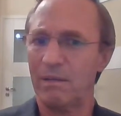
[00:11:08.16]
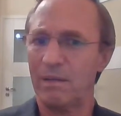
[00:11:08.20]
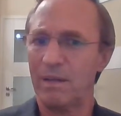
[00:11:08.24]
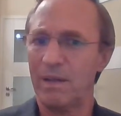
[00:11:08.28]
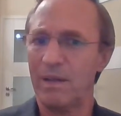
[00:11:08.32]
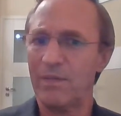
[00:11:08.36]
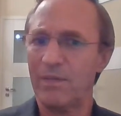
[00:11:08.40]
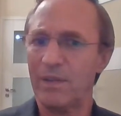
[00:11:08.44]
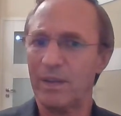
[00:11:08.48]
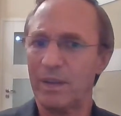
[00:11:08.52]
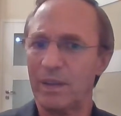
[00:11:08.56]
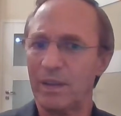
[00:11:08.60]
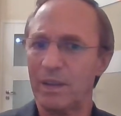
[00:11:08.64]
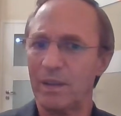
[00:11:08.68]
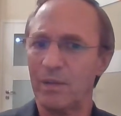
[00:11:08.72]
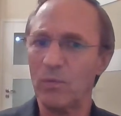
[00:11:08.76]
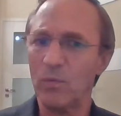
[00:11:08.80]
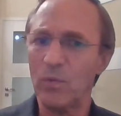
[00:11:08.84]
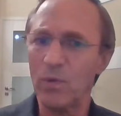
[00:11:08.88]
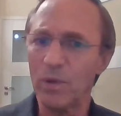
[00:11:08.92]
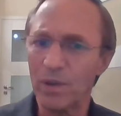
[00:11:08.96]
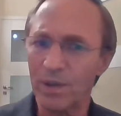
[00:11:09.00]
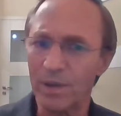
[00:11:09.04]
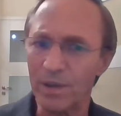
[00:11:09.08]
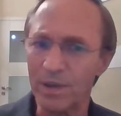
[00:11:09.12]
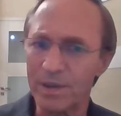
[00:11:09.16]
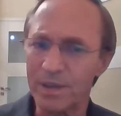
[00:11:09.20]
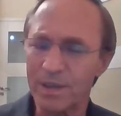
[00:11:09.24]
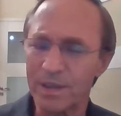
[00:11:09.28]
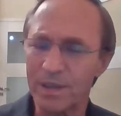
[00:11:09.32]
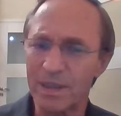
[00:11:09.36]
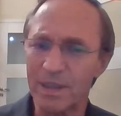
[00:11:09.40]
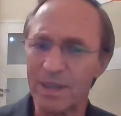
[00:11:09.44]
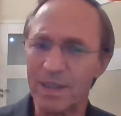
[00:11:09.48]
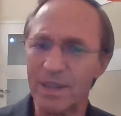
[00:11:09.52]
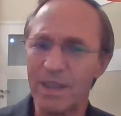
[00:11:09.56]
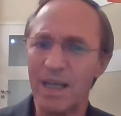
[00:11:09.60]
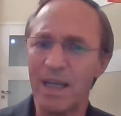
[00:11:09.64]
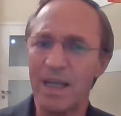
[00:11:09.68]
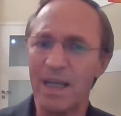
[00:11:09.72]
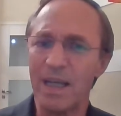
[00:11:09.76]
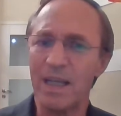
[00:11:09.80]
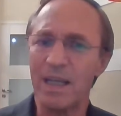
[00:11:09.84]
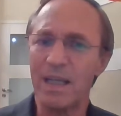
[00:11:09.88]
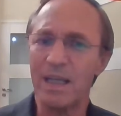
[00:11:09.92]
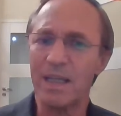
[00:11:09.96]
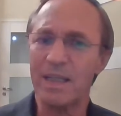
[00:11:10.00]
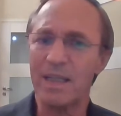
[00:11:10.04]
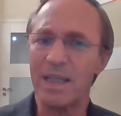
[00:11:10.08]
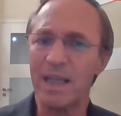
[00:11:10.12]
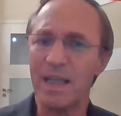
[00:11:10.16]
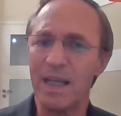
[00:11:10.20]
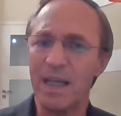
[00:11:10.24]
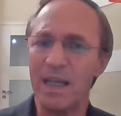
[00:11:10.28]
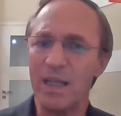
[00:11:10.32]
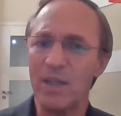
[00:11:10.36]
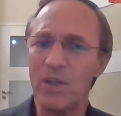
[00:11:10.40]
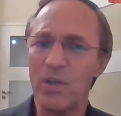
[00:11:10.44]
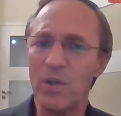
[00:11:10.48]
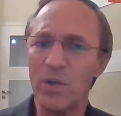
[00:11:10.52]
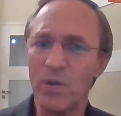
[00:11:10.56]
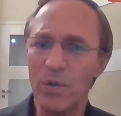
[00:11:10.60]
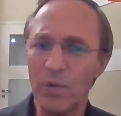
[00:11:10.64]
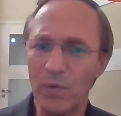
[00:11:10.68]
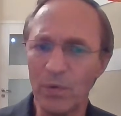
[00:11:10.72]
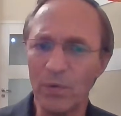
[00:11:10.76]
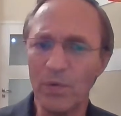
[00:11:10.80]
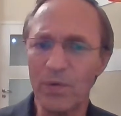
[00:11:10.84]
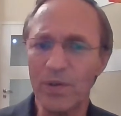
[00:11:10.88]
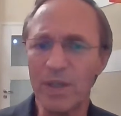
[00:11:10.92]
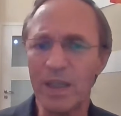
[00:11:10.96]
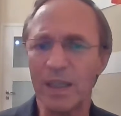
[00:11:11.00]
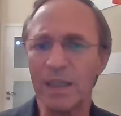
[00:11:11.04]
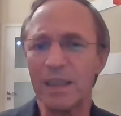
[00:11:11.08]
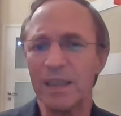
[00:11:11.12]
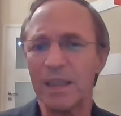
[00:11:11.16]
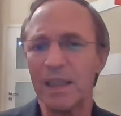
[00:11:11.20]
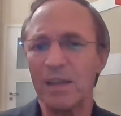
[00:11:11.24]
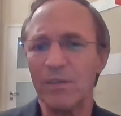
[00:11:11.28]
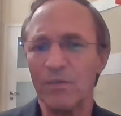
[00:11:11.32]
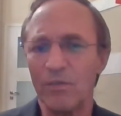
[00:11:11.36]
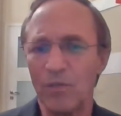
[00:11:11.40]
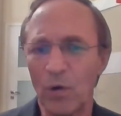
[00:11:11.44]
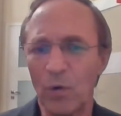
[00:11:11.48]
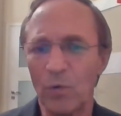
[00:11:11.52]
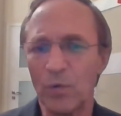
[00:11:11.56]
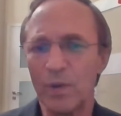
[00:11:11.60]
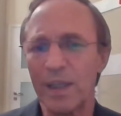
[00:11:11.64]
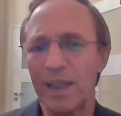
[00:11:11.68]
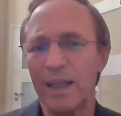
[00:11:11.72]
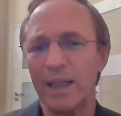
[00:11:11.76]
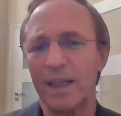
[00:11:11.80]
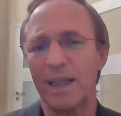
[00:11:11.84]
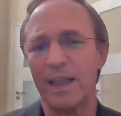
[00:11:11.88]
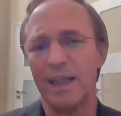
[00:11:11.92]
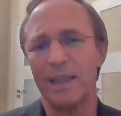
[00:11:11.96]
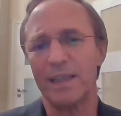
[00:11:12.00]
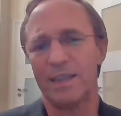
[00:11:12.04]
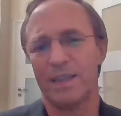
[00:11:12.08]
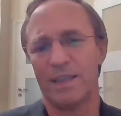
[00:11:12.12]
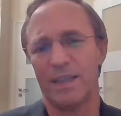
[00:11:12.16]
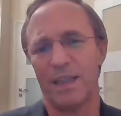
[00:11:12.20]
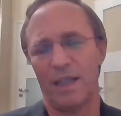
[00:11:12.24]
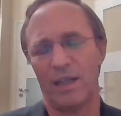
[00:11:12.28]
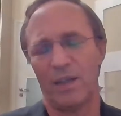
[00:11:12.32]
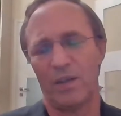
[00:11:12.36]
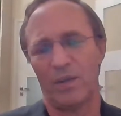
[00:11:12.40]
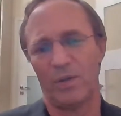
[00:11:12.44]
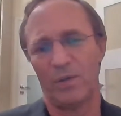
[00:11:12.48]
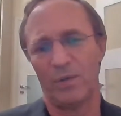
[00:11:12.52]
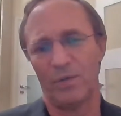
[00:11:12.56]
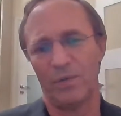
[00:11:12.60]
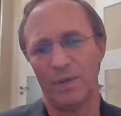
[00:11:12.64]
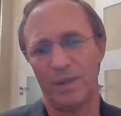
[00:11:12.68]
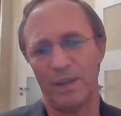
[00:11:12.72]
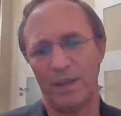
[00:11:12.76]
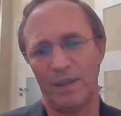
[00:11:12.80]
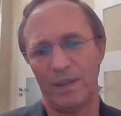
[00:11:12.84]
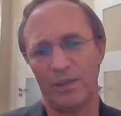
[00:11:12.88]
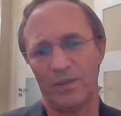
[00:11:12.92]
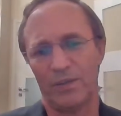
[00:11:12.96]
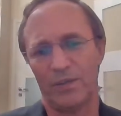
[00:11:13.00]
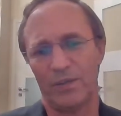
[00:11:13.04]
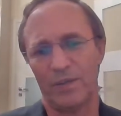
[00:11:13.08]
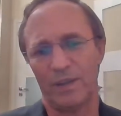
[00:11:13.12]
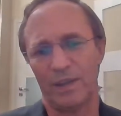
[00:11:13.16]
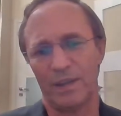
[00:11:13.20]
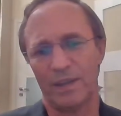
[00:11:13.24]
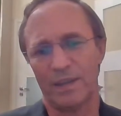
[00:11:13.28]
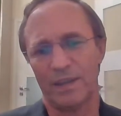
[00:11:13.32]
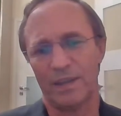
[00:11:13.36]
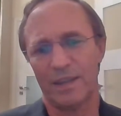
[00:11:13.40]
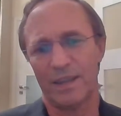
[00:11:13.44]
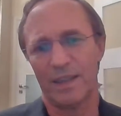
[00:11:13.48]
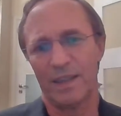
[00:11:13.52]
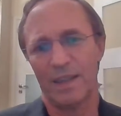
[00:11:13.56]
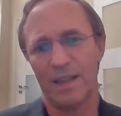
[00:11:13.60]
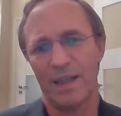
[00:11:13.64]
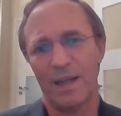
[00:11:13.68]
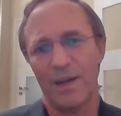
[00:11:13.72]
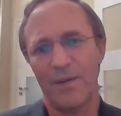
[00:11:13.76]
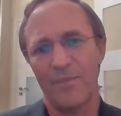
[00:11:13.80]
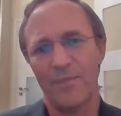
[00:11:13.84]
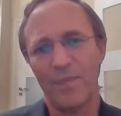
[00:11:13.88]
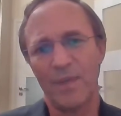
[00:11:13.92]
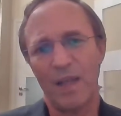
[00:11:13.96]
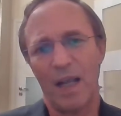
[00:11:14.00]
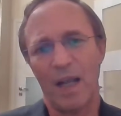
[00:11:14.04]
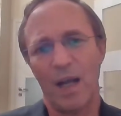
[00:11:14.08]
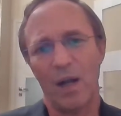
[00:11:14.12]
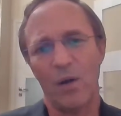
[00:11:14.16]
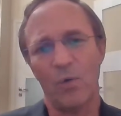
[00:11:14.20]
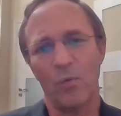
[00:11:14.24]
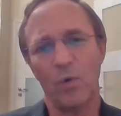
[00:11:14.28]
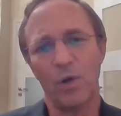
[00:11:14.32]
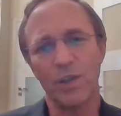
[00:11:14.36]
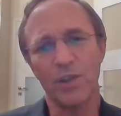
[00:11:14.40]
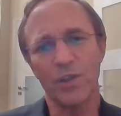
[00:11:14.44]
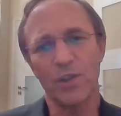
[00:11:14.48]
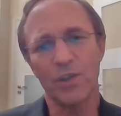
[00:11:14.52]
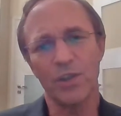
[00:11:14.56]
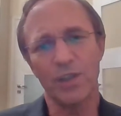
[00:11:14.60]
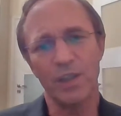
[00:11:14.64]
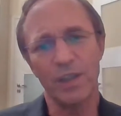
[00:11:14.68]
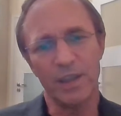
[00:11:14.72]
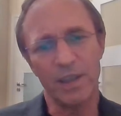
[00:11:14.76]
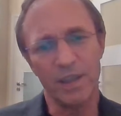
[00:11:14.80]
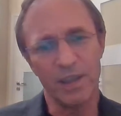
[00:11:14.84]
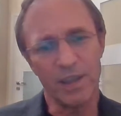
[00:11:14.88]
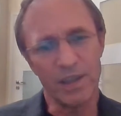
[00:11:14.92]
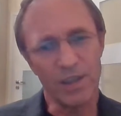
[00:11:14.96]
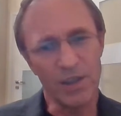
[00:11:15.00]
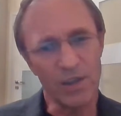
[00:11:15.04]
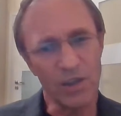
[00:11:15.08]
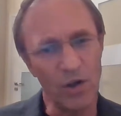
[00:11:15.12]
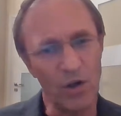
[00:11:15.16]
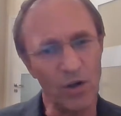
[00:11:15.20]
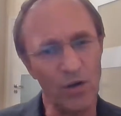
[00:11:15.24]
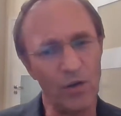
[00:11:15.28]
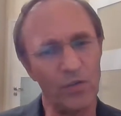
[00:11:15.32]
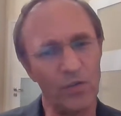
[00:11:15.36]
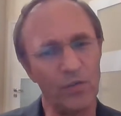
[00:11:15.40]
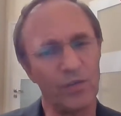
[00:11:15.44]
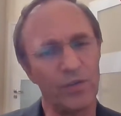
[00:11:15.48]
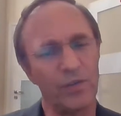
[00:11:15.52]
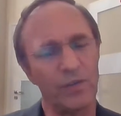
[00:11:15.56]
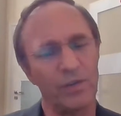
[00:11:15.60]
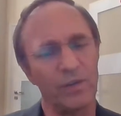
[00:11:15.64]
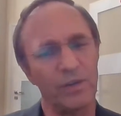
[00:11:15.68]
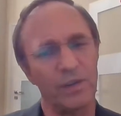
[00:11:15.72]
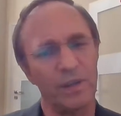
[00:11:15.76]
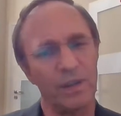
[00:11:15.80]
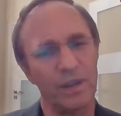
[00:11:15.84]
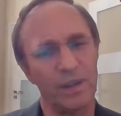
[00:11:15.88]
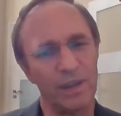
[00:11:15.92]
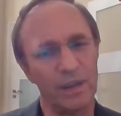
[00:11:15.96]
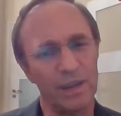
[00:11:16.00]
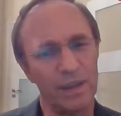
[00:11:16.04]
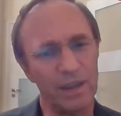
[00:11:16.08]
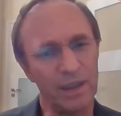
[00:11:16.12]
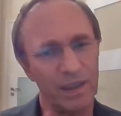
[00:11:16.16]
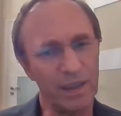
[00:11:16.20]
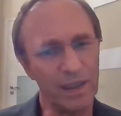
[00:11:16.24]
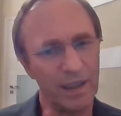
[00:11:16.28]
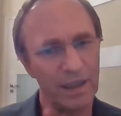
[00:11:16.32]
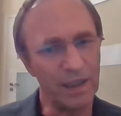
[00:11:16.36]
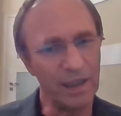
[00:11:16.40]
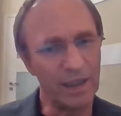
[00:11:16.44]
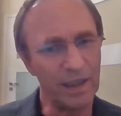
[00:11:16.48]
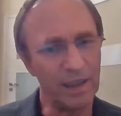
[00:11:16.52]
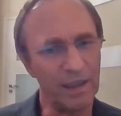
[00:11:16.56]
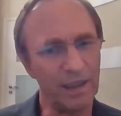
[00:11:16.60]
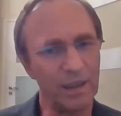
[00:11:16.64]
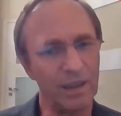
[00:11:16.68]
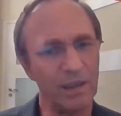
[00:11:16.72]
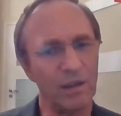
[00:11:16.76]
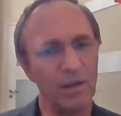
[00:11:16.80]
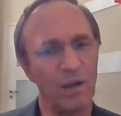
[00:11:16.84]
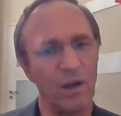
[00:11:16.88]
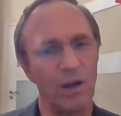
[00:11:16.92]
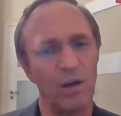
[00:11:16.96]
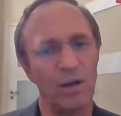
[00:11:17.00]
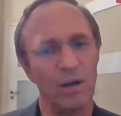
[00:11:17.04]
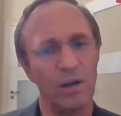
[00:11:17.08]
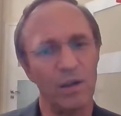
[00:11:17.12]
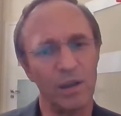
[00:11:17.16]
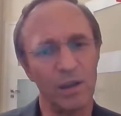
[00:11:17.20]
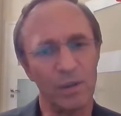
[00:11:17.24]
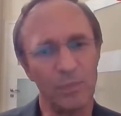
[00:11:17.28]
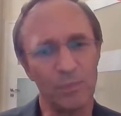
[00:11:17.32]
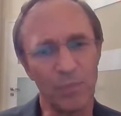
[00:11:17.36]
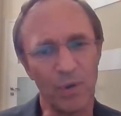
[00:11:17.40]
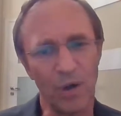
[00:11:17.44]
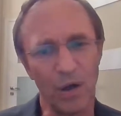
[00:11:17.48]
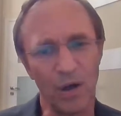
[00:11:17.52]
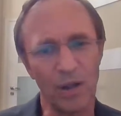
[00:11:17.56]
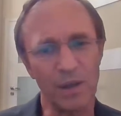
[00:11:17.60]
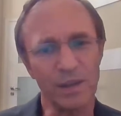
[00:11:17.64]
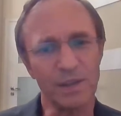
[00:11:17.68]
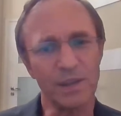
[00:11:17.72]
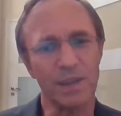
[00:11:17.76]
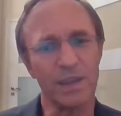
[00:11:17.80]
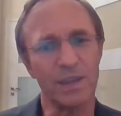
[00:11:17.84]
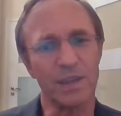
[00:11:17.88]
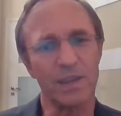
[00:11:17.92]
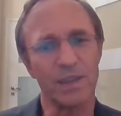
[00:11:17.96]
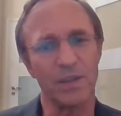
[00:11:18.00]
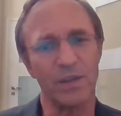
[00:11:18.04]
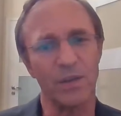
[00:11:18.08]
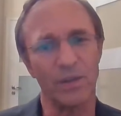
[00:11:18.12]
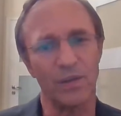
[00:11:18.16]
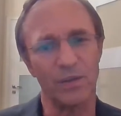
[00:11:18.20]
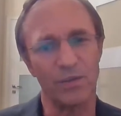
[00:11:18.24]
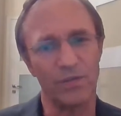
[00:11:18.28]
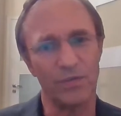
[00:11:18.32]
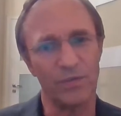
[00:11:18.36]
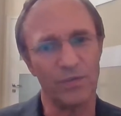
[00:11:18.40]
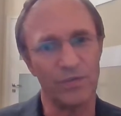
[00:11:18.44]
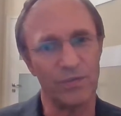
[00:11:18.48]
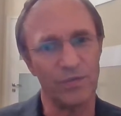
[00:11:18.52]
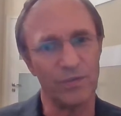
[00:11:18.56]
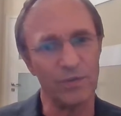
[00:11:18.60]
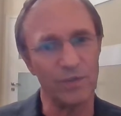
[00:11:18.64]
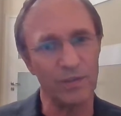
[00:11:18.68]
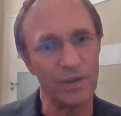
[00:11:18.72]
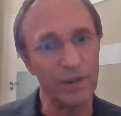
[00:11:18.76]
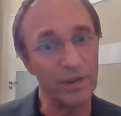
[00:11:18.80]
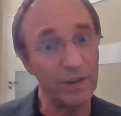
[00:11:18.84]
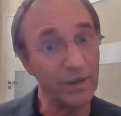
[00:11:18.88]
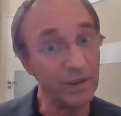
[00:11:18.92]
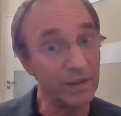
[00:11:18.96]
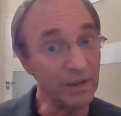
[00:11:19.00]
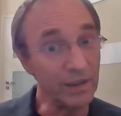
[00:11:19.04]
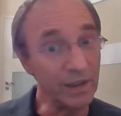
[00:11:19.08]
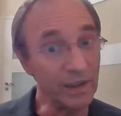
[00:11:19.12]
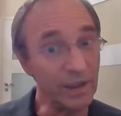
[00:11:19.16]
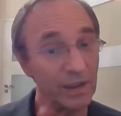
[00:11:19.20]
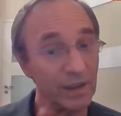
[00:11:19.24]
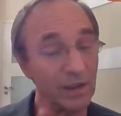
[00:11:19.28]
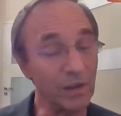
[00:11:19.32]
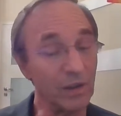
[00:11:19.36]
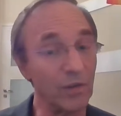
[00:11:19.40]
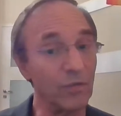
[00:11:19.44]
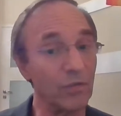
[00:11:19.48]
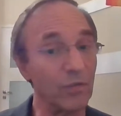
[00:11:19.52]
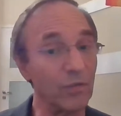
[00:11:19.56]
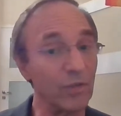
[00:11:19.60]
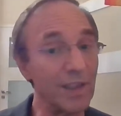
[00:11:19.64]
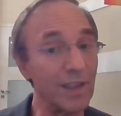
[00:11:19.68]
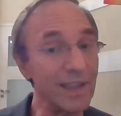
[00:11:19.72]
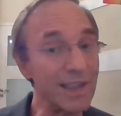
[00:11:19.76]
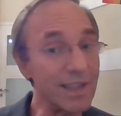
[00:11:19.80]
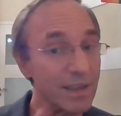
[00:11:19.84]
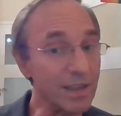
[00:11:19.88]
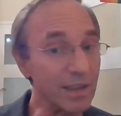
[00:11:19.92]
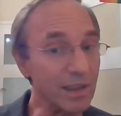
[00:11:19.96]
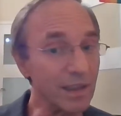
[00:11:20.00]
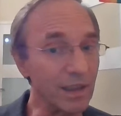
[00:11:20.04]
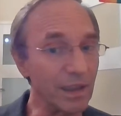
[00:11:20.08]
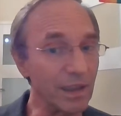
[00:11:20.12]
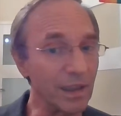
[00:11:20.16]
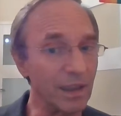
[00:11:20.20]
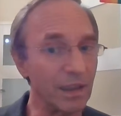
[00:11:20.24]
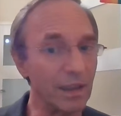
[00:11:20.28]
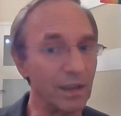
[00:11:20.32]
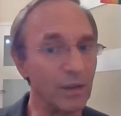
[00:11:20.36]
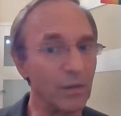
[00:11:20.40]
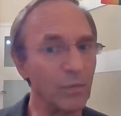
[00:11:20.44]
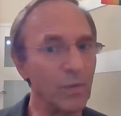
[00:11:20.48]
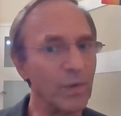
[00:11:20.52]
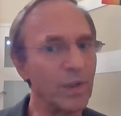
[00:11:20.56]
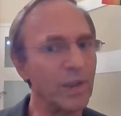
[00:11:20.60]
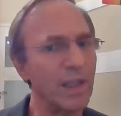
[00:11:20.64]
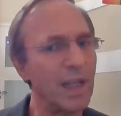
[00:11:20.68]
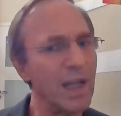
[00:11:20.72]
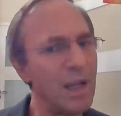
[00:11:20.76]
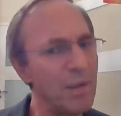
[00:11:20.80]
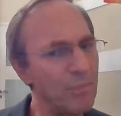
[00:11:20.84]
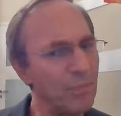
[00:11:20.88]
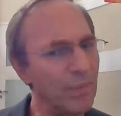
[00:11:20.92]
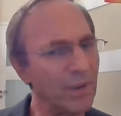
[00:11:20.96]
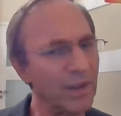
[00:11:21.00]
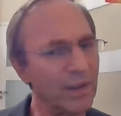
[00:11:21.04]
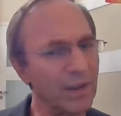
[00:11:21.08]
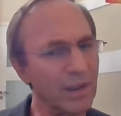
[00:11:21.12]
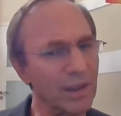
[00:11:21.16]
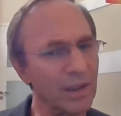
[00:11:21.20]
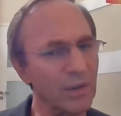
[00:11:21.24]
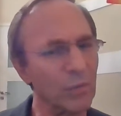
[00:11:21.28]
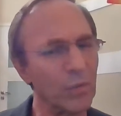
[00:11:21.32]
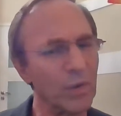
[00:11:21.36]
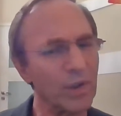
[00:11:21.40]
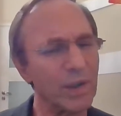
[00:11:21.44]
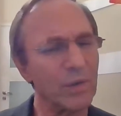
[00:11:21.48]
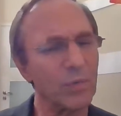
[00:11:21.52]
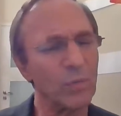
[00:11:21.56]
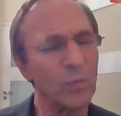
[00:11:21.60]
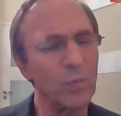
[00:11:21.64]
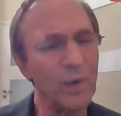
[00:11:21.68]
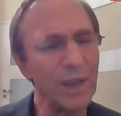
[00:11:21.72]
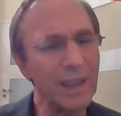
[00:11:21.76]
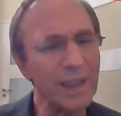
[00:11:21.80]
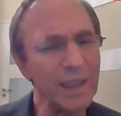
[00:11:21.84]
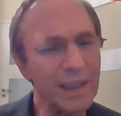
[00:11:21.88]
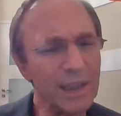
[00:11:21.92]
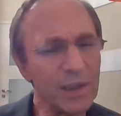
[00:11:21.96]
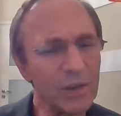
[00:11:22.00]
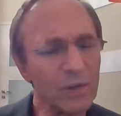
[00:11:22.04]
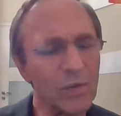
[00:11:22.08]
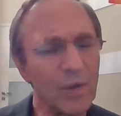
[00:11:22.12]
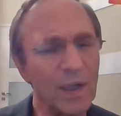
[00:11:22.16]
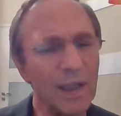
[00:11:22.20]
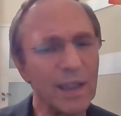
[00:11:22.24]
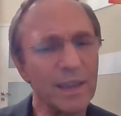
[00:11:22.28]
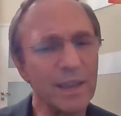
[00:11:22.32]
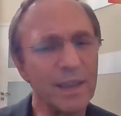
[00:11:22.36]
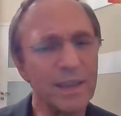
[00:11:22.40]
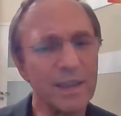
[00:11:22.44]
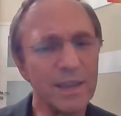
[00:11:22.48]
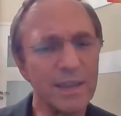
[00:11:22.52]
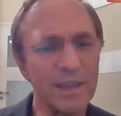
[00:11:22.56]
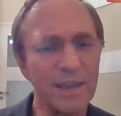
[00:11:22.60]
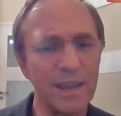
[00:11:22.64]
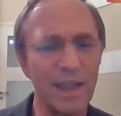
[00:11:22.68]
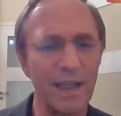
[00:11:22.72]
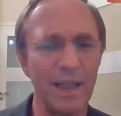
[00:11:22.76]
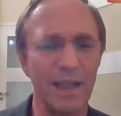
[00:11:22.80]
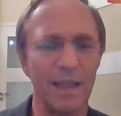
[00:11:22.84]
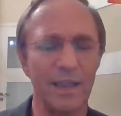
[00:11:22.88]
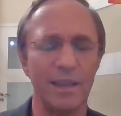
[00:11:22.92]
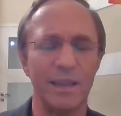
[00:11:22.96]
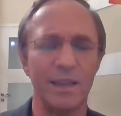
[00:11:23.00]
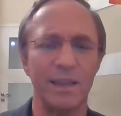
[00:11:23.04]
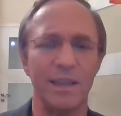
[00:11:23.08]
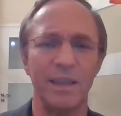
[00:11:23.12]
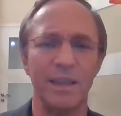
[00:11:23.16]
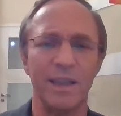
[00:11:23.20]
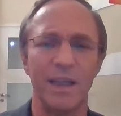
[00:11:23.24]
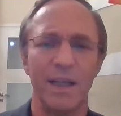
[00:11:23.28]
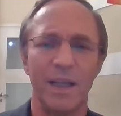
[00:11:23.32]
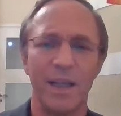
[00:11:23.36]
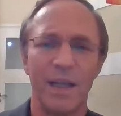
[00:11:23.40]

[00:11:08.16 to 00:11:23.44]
Even worse, they knew that they vote against their own interest. And what she discovered in her long process of learning, of listening with empathy, with willing to understand,